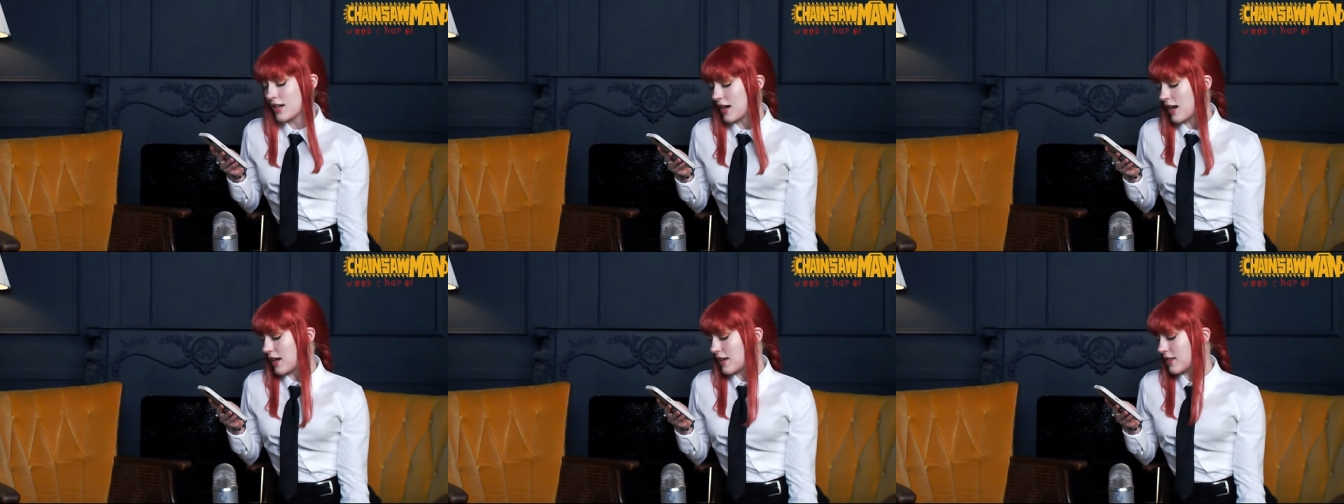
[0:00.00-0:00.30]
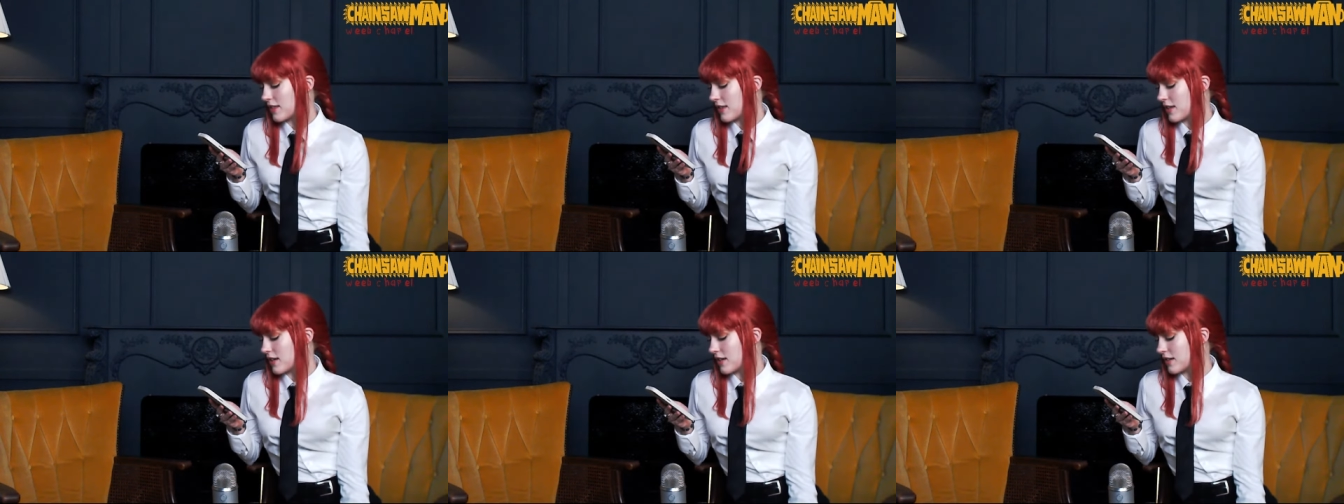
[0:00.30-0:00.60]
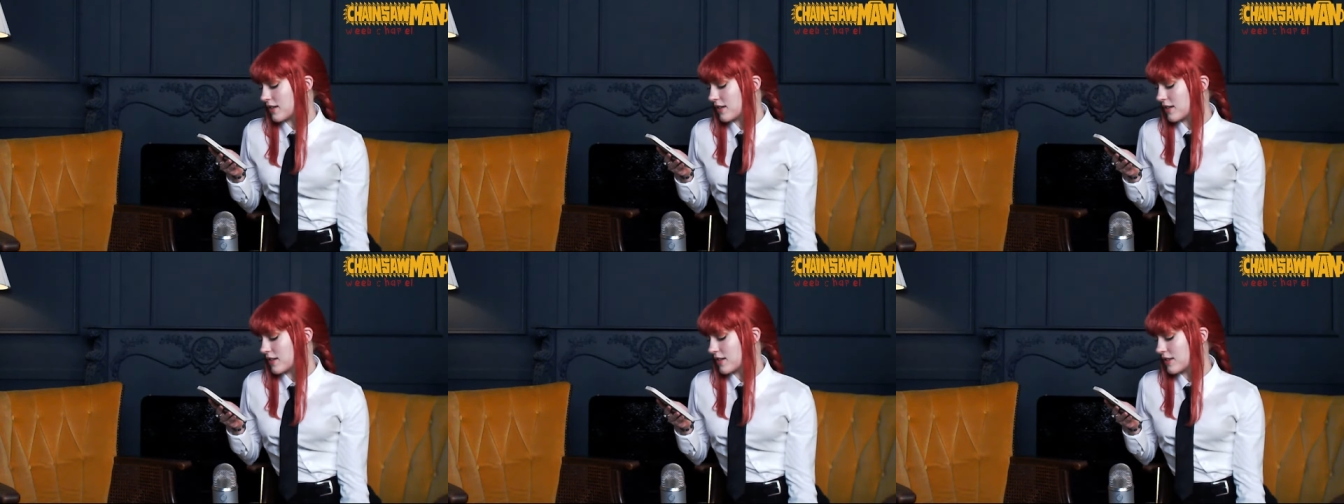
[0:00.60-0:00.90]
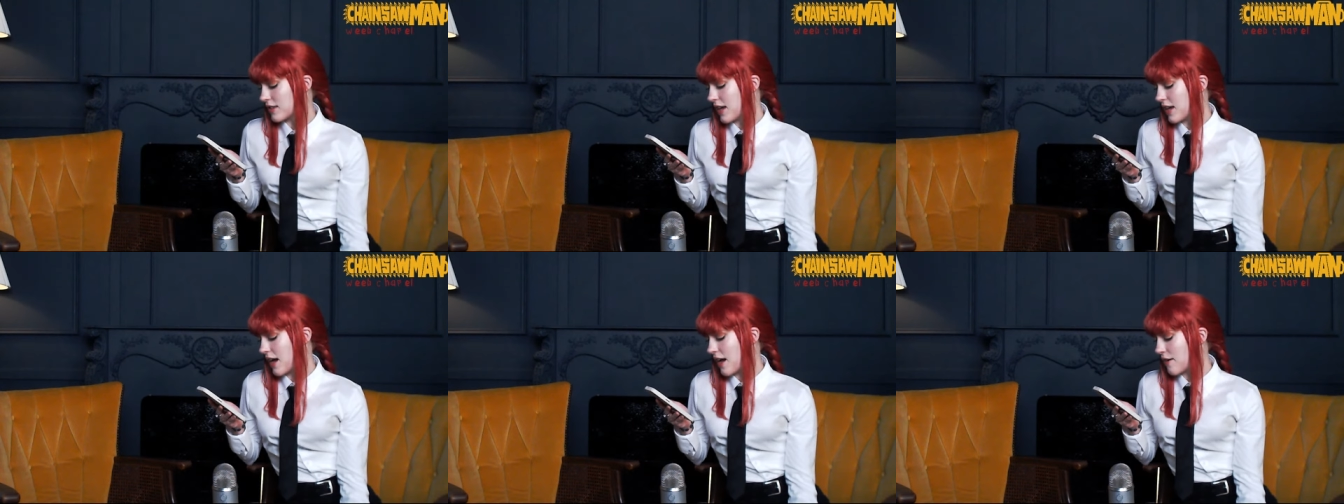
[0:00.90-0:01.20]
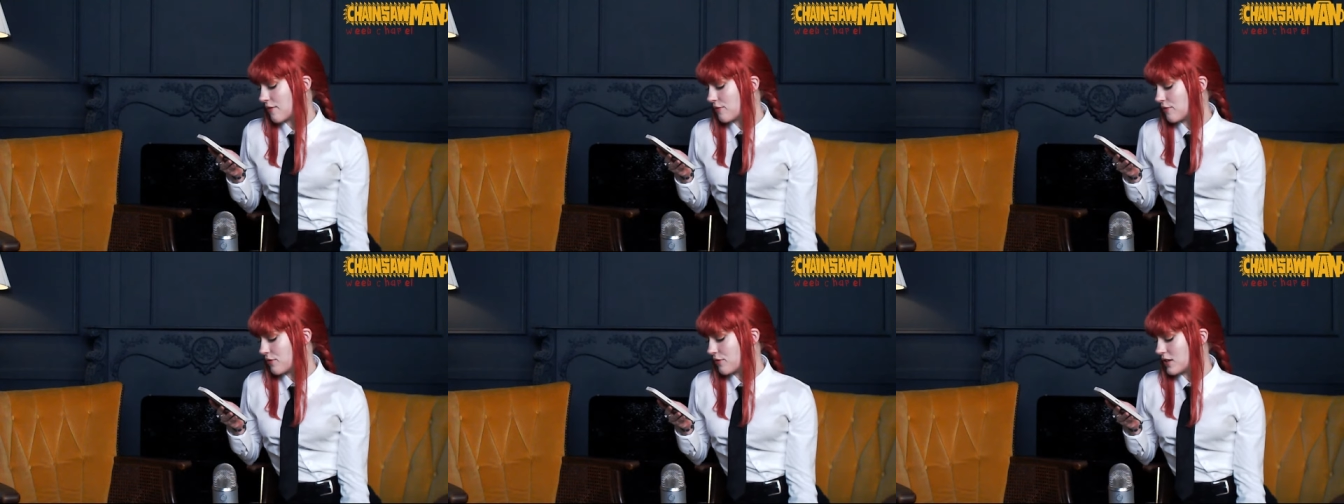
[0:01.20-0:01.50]
I think they
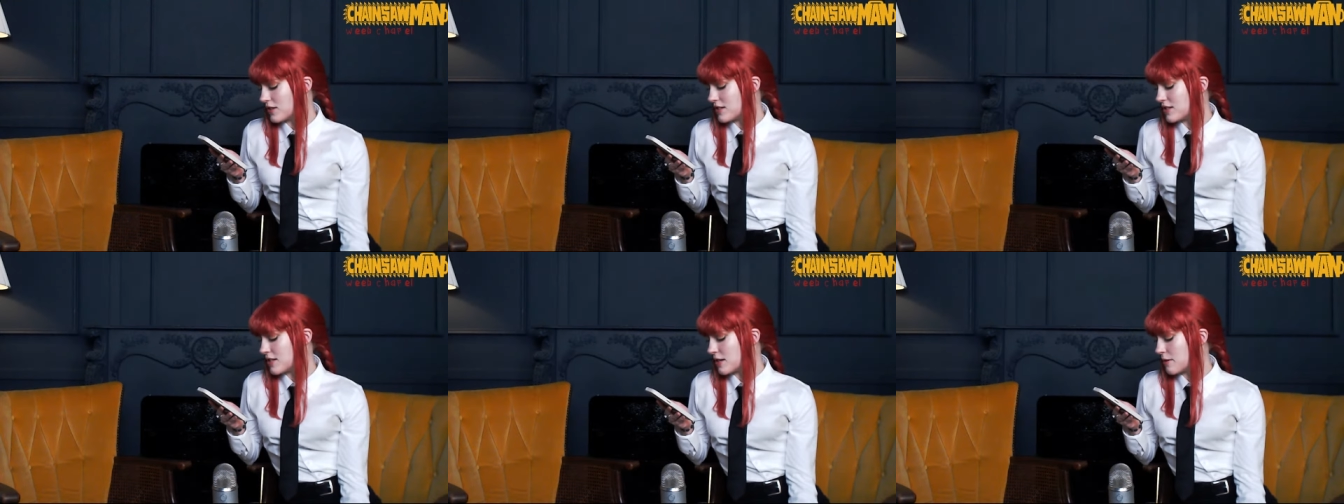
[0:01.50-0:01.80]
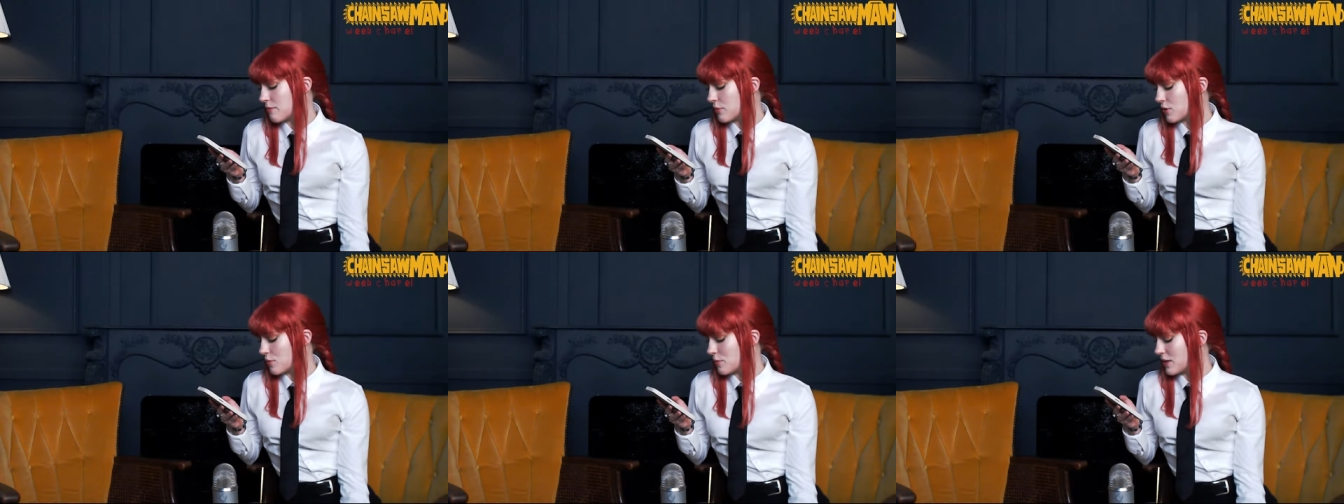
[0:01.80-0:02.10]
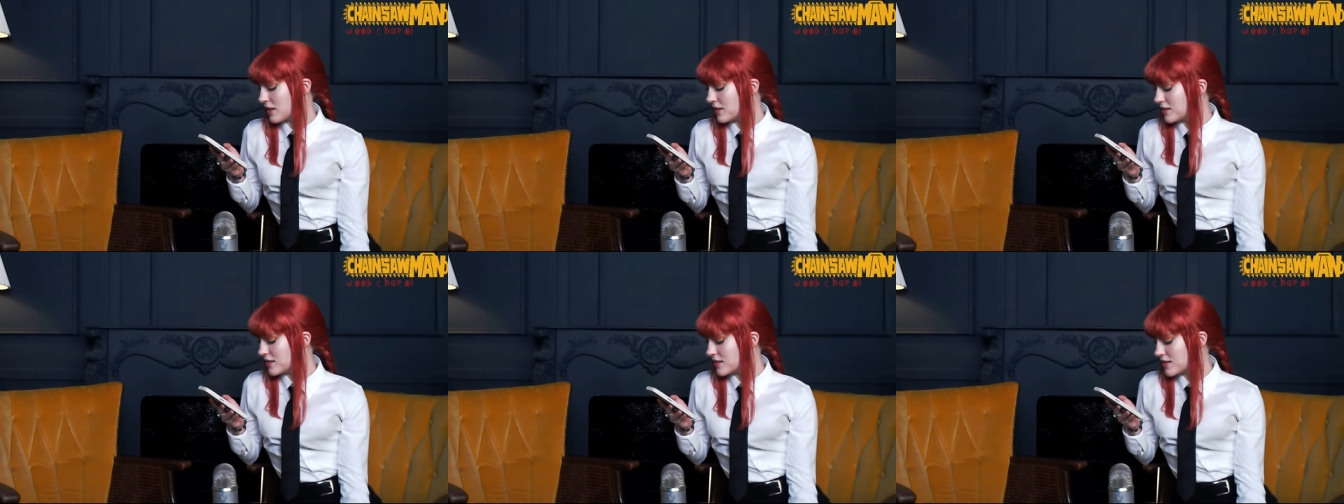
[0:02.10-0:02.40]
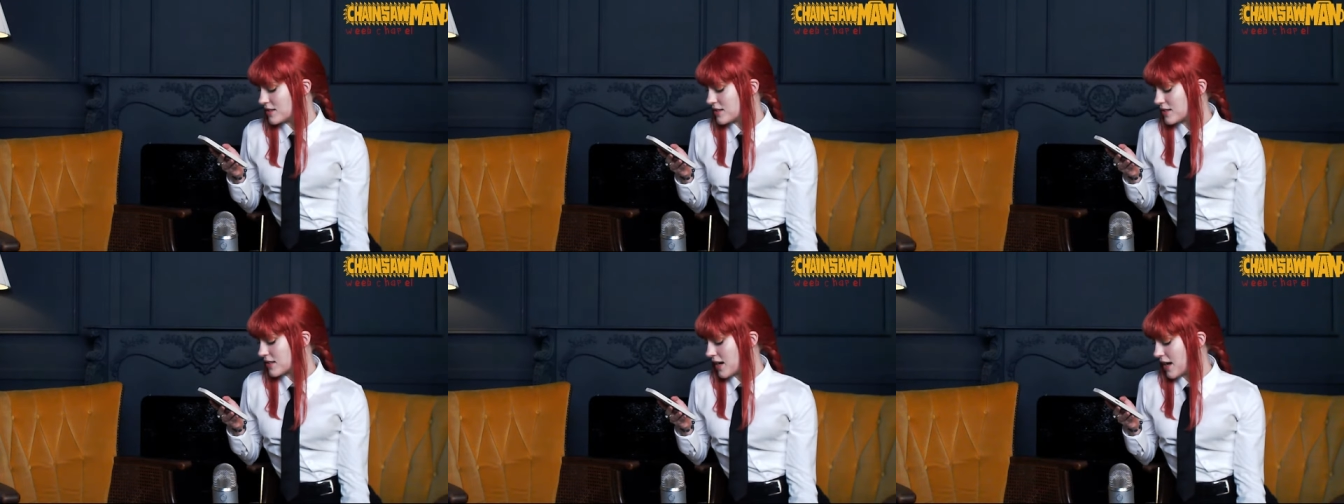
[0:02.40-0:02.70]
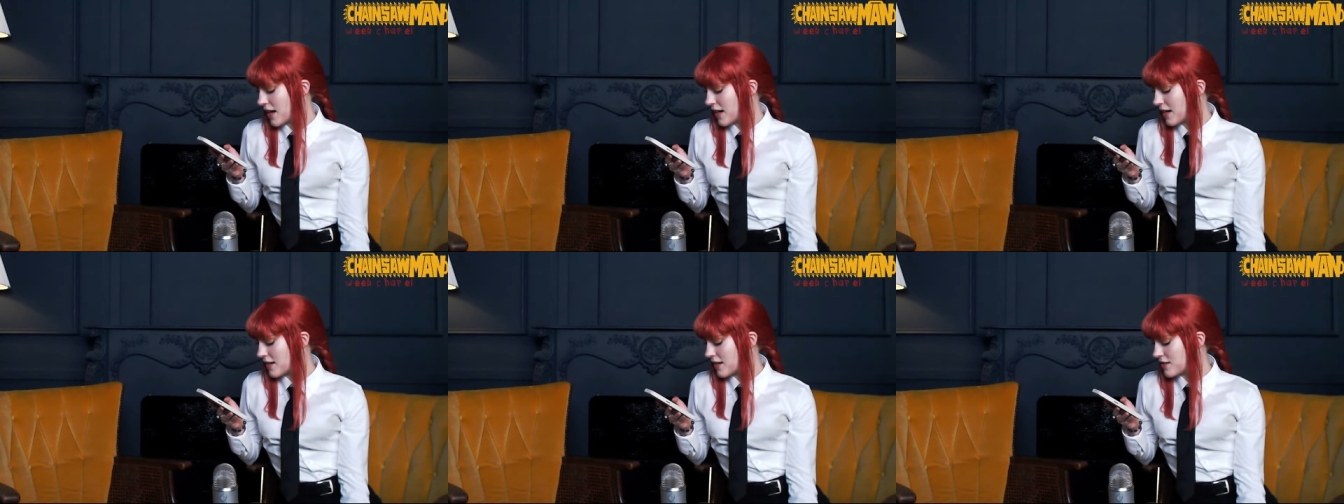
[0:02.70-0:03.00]
have fun temperaments
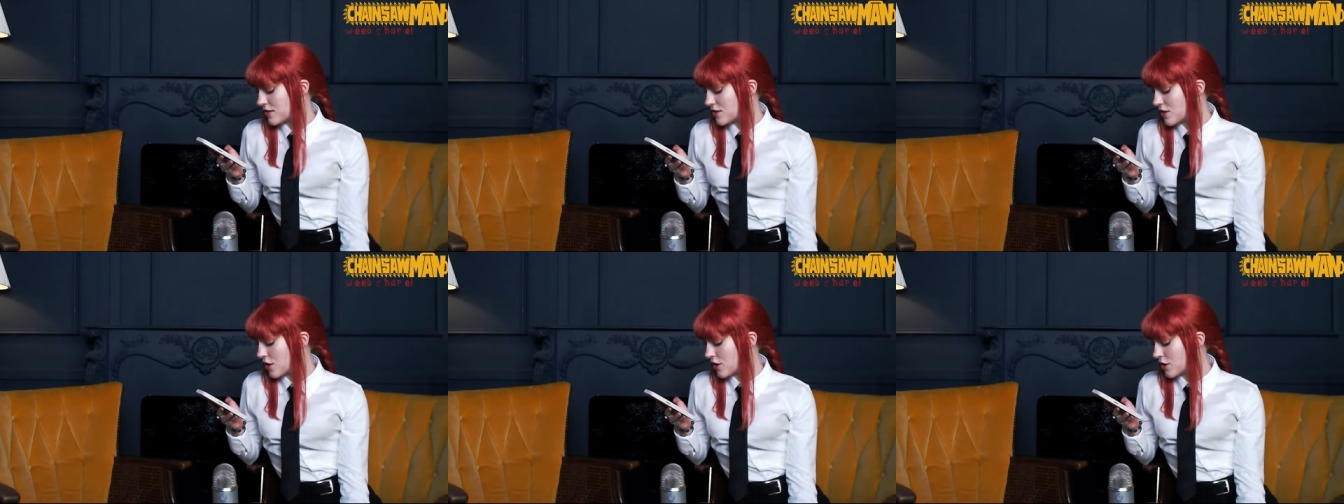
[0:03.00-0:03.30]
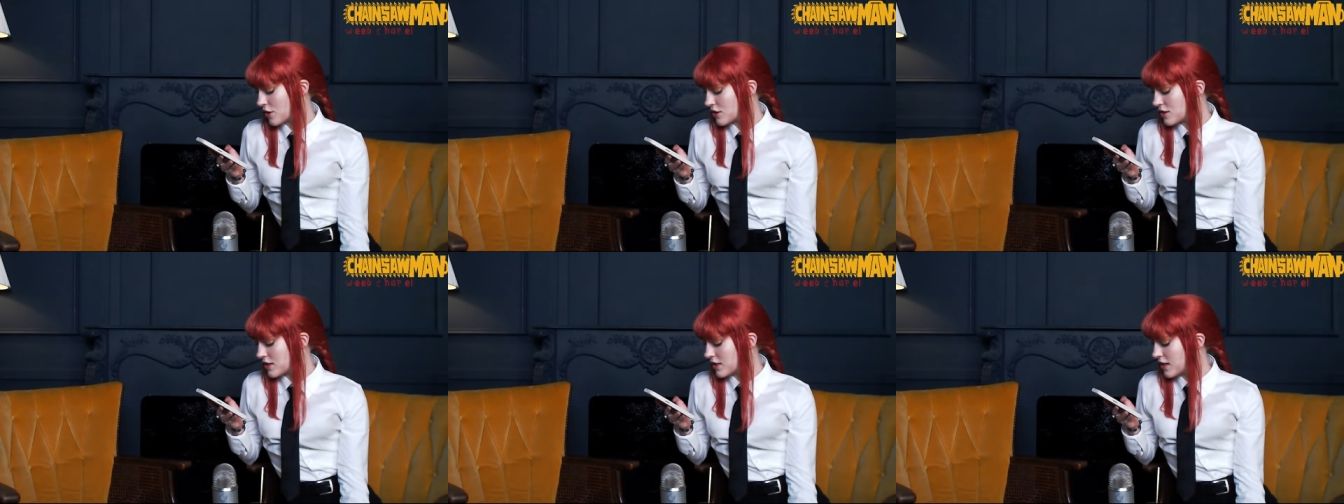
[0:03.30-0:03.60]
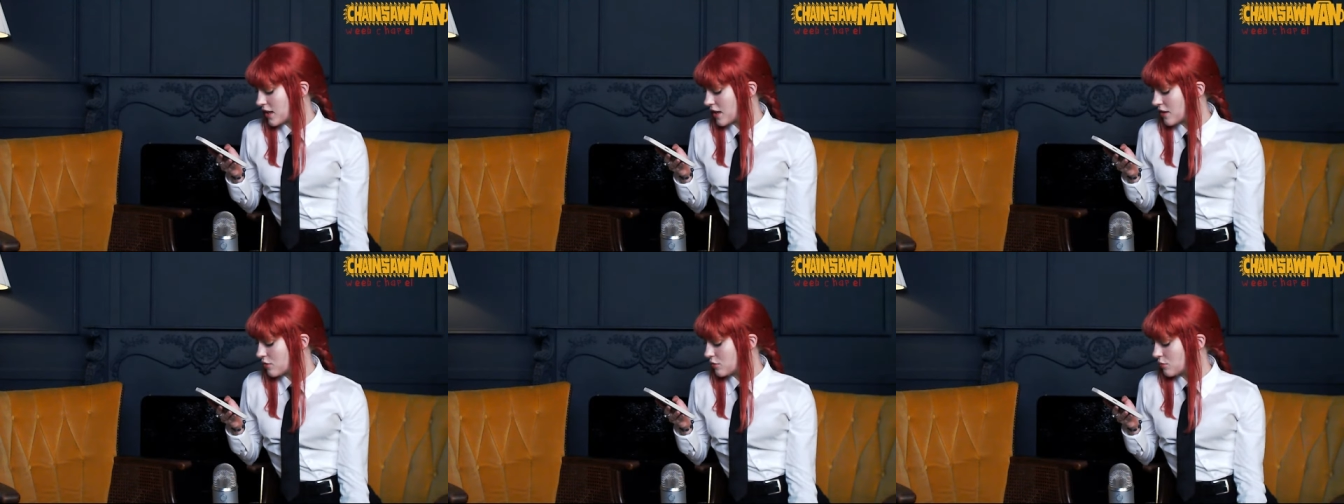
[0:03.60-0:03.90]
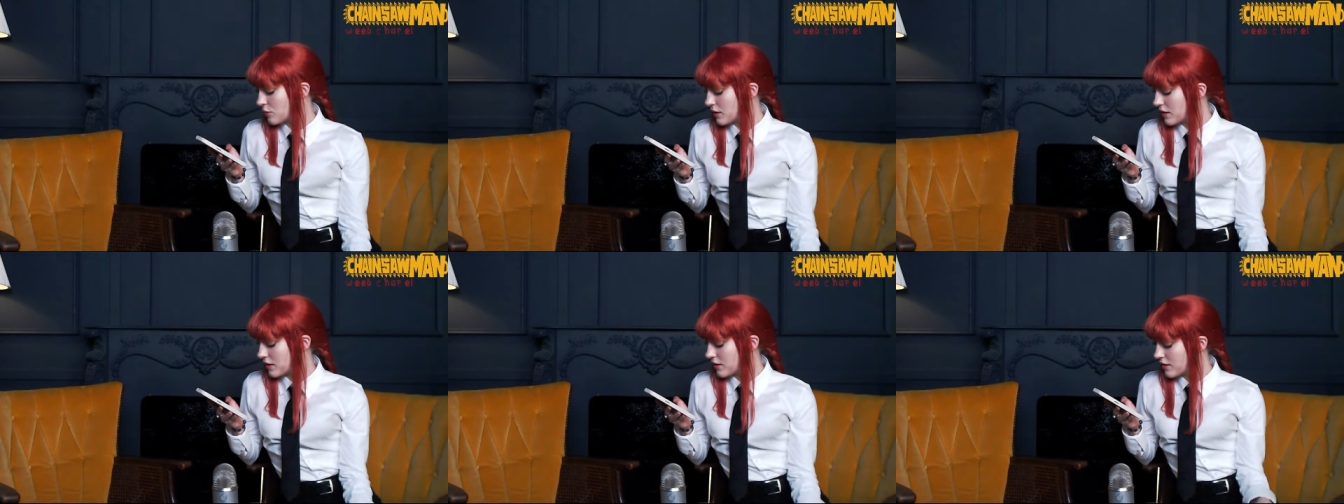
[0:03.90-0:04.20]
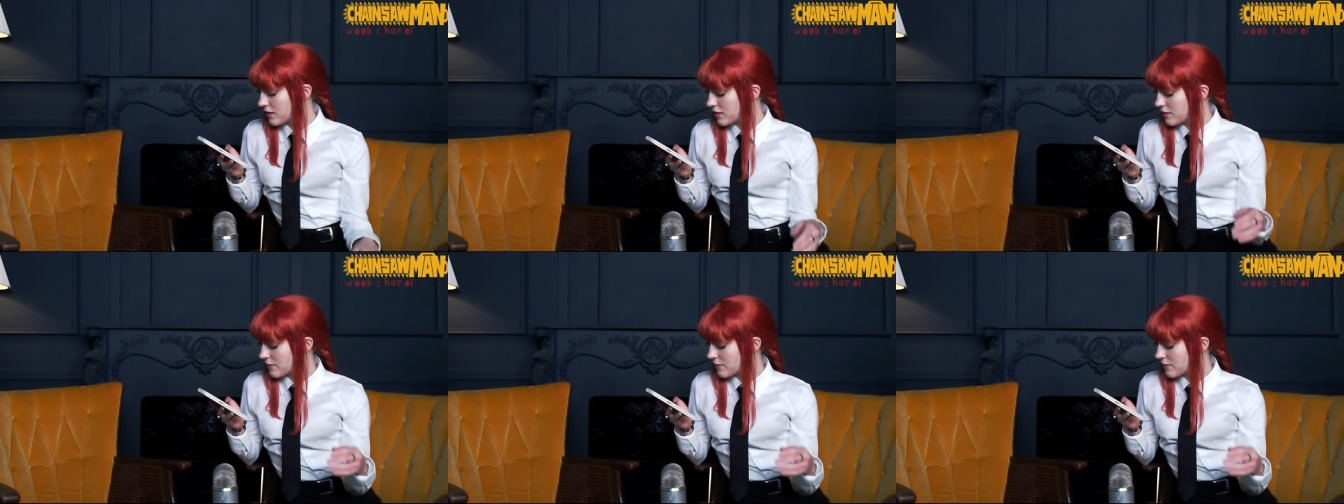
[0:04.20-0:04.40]
and are good to cuddle with.